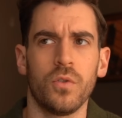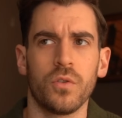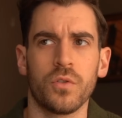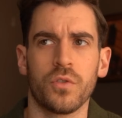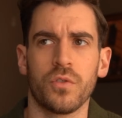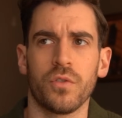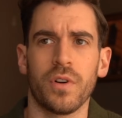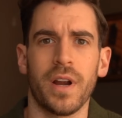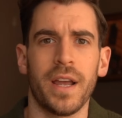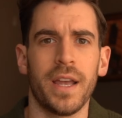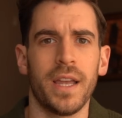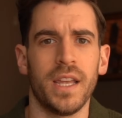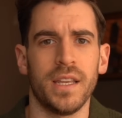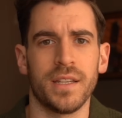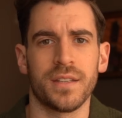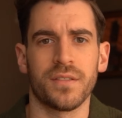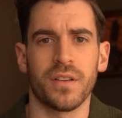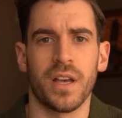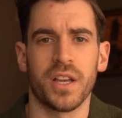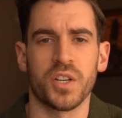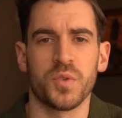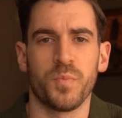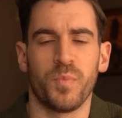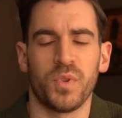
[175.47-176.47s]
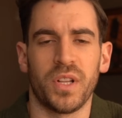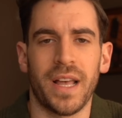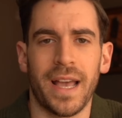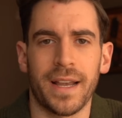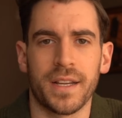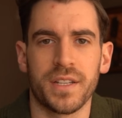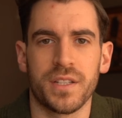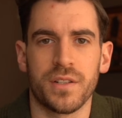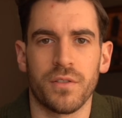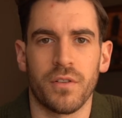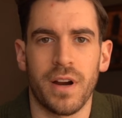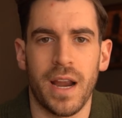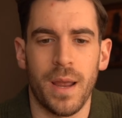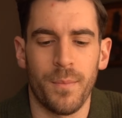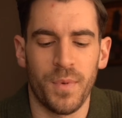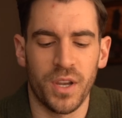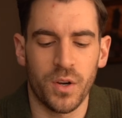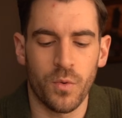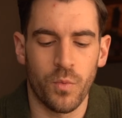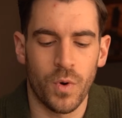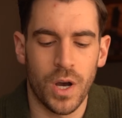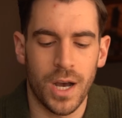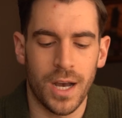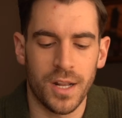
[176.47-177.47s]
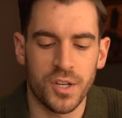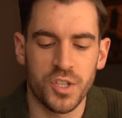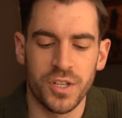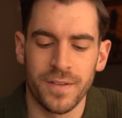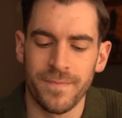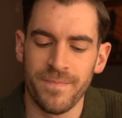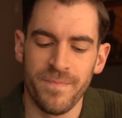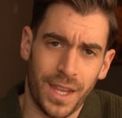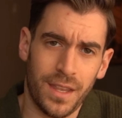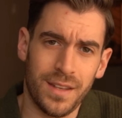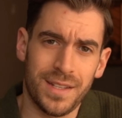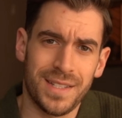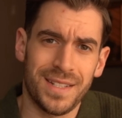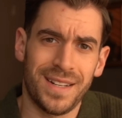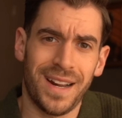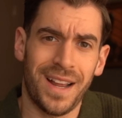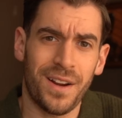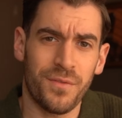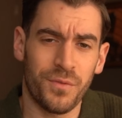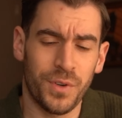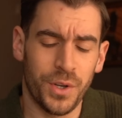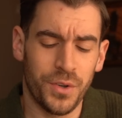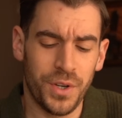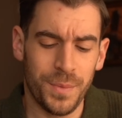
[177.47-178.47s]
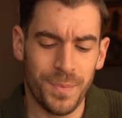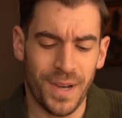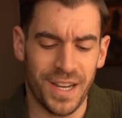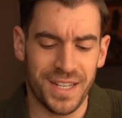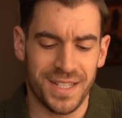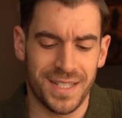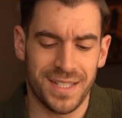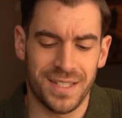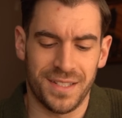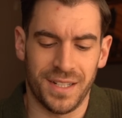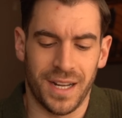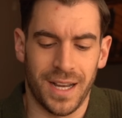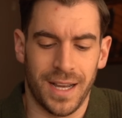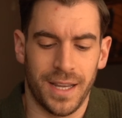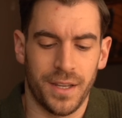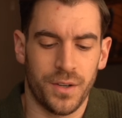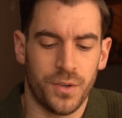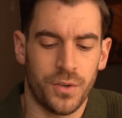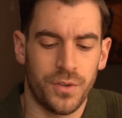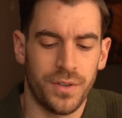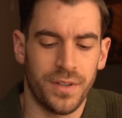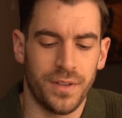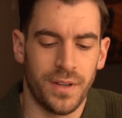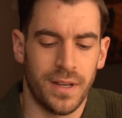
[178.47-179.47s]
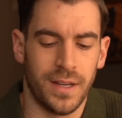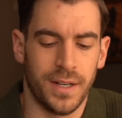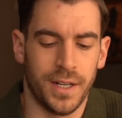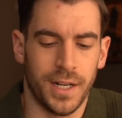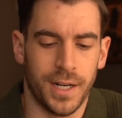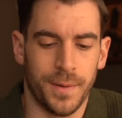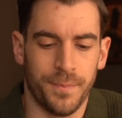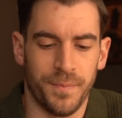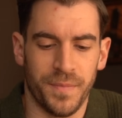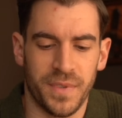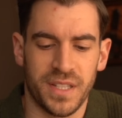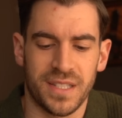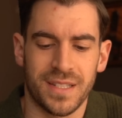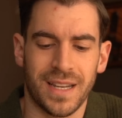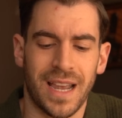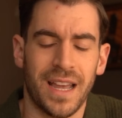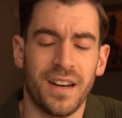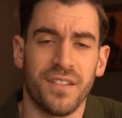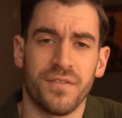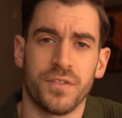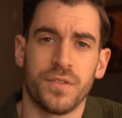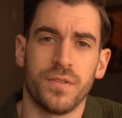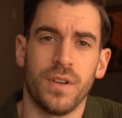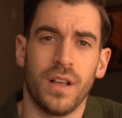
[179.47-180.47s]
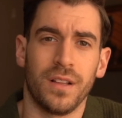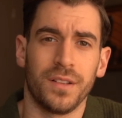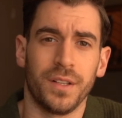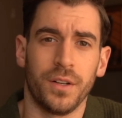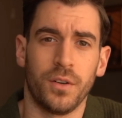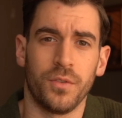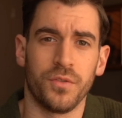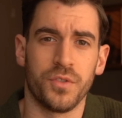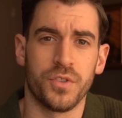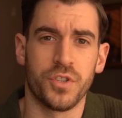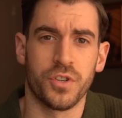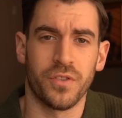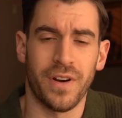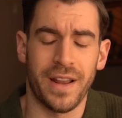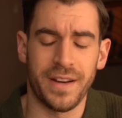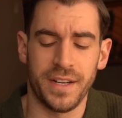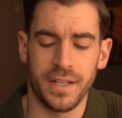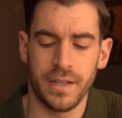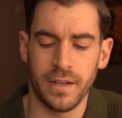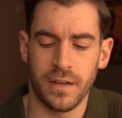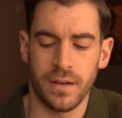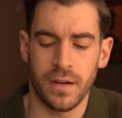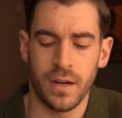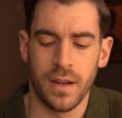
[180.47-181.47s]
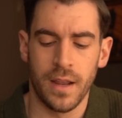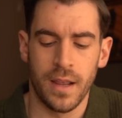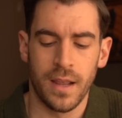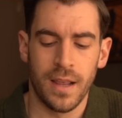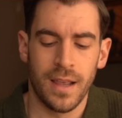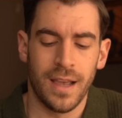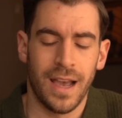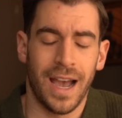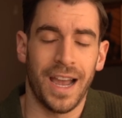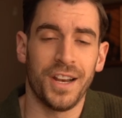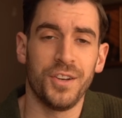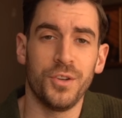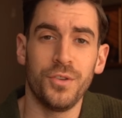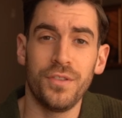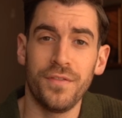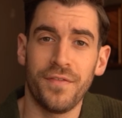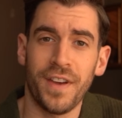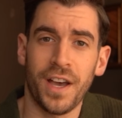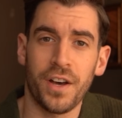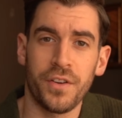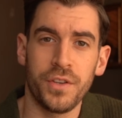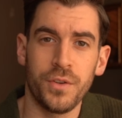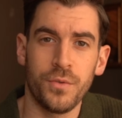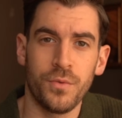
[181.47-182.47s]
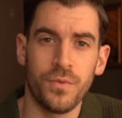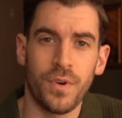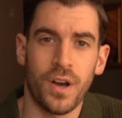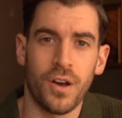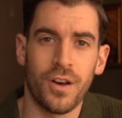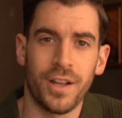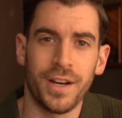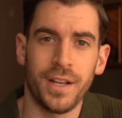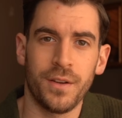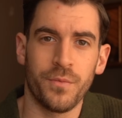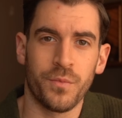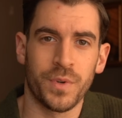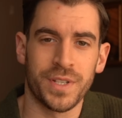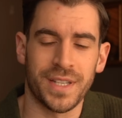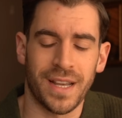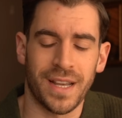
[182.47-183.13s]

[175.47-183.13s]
gray / black ceramic watch. It's not really my style. It's kind of a little trendier. I knew the value on it was